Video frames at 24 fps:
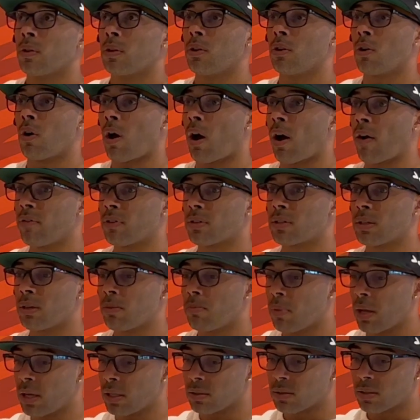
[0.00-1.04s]
you know, obviously
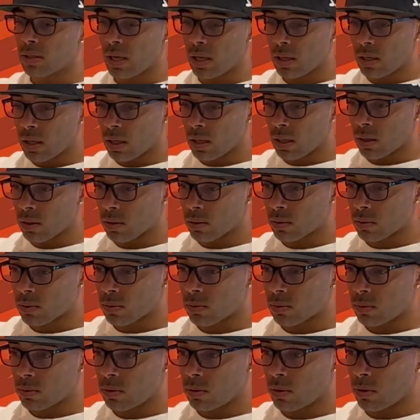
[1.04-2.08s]
maintaining,
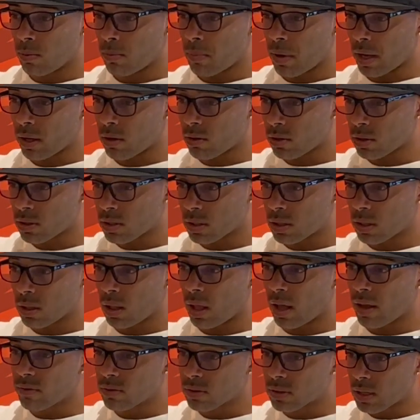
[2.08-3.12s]
you know, my Christian
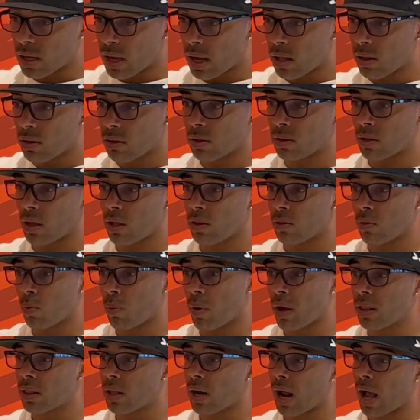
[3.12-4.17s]
lifestyle and, and the
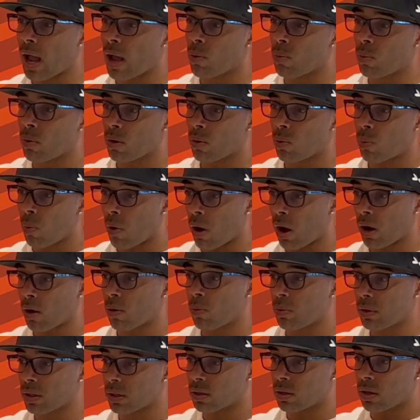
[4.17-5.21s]
way that I want to walk with